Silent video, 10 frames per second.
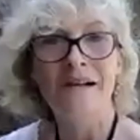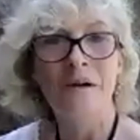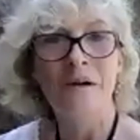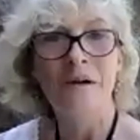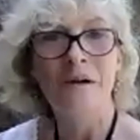
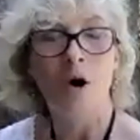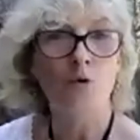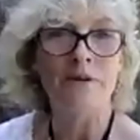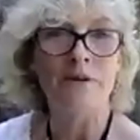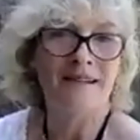old
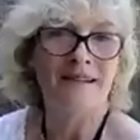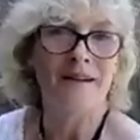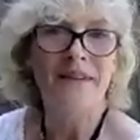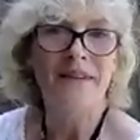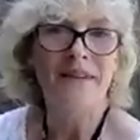building,
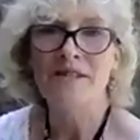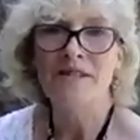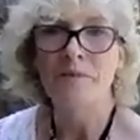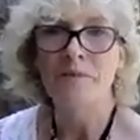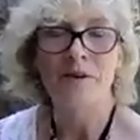um, once
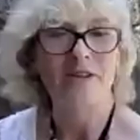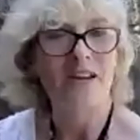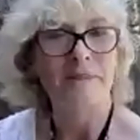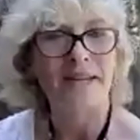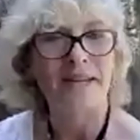upon a
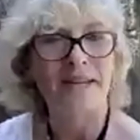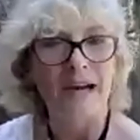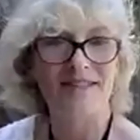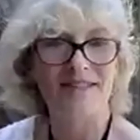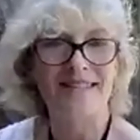time a garbage
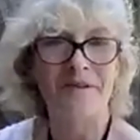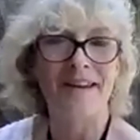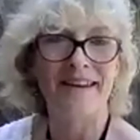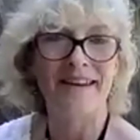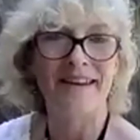
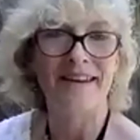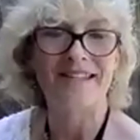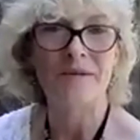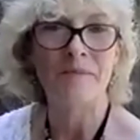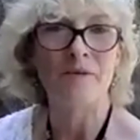incinerator, and it's
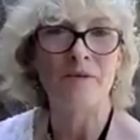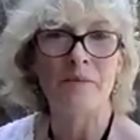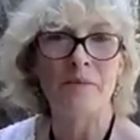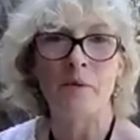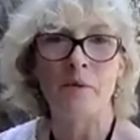just been
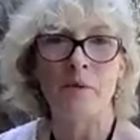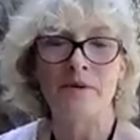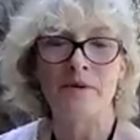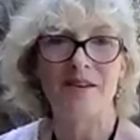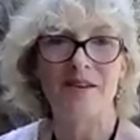repurposed
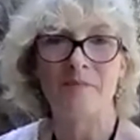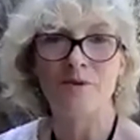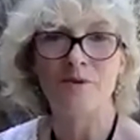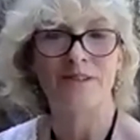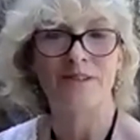so
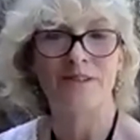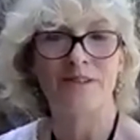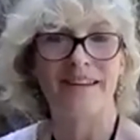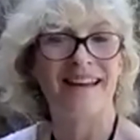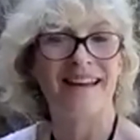beautifully.
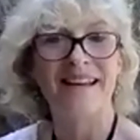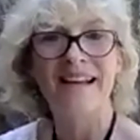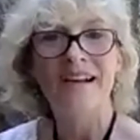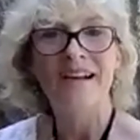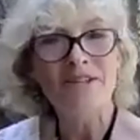And
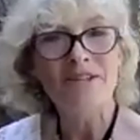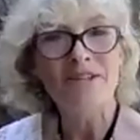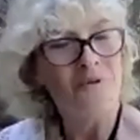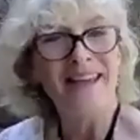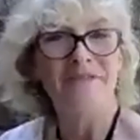I'm
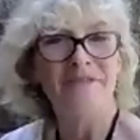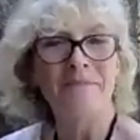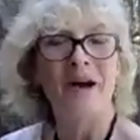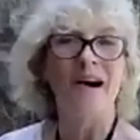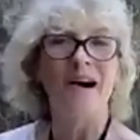enjoying having
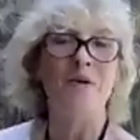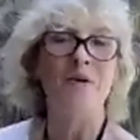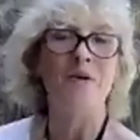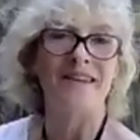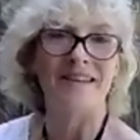my
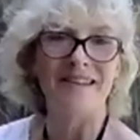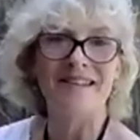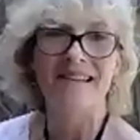artwork in it.